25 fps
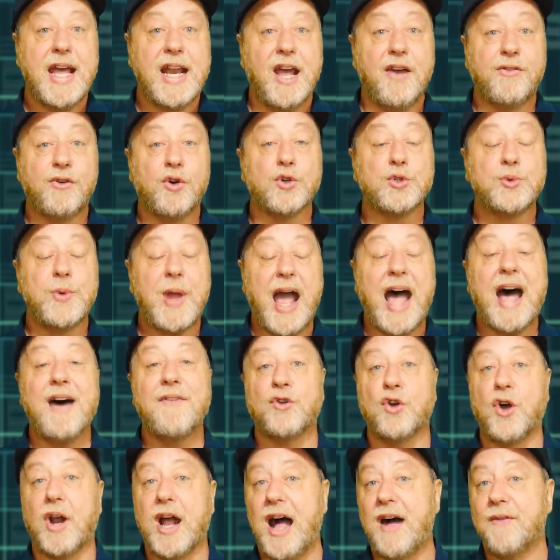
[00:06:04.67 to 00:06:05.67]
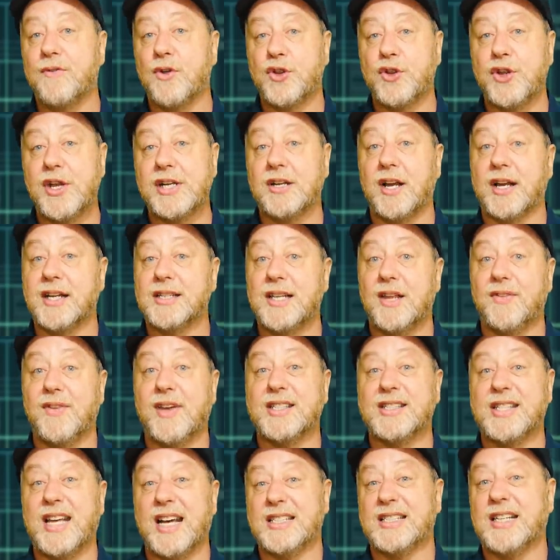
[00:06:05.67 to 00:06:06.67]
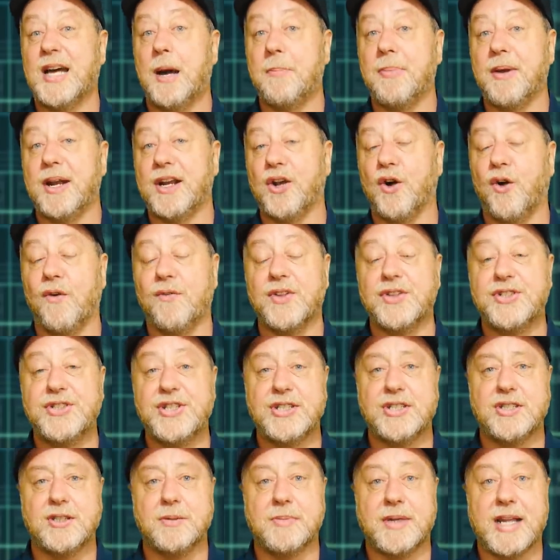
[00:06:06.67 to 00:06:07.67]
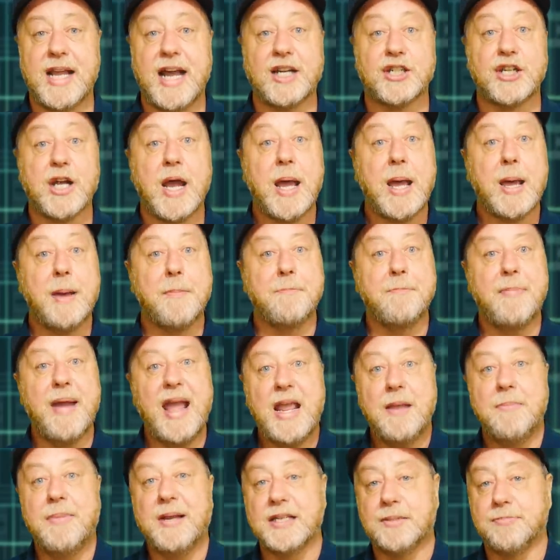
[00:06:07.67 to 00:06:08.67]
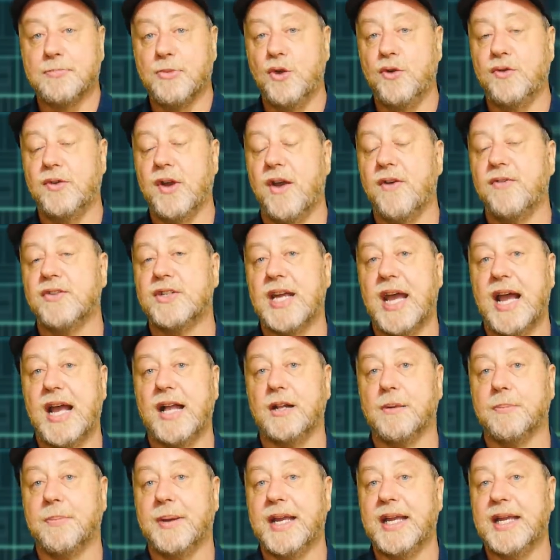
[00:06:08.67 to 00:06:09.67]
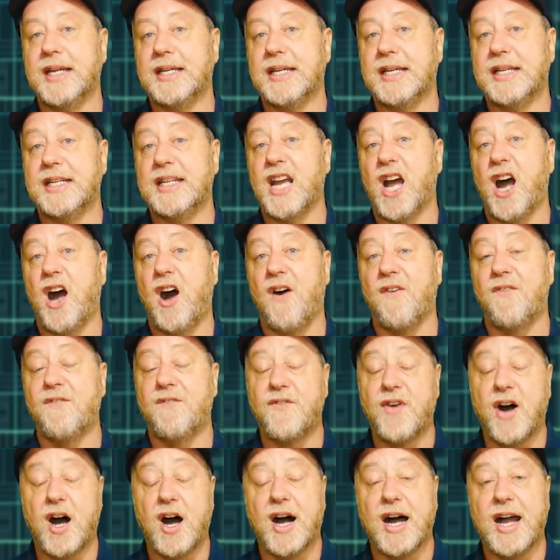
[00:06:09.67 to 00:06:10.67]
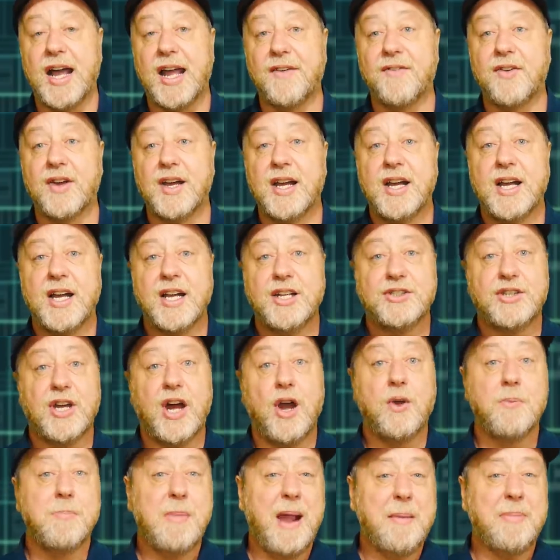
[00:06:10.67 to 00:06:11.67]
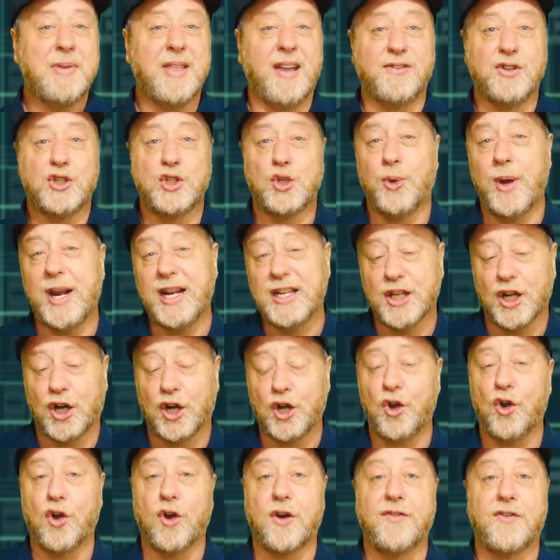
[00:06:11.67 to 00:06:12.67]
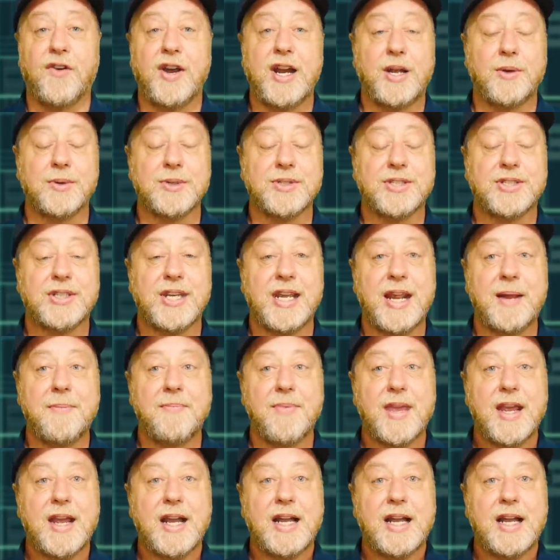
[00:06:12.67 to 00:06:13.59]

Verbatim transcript: Now, of course, we have got other things. Like I said, there's that doubling of the system cache. Maybe it's moved over to LPDDR5. So maybe they've tweaked the clock frequency.